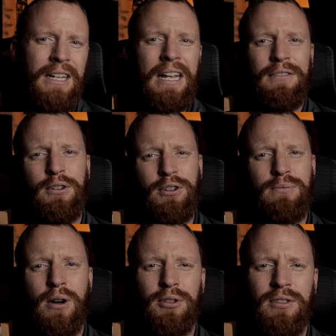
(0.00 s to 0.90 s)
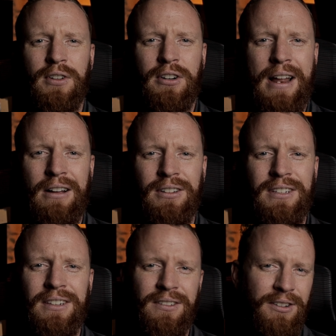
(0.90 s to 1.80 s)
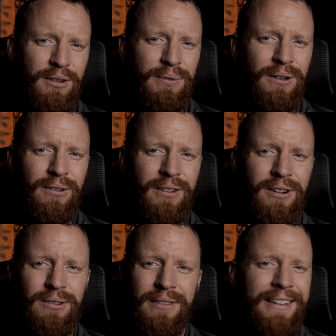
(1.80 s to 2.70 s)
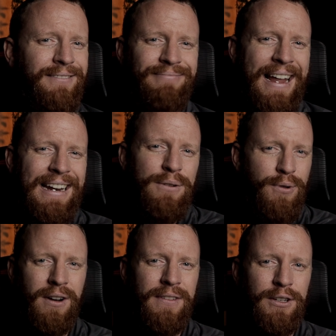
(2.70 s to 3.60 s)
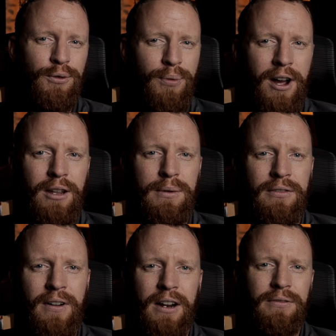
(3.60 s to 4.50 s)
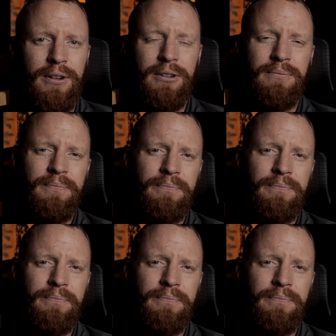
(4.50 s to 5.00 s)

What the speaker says: If you do most of your analysis on a computer though, then any one of these will probably be fine for you.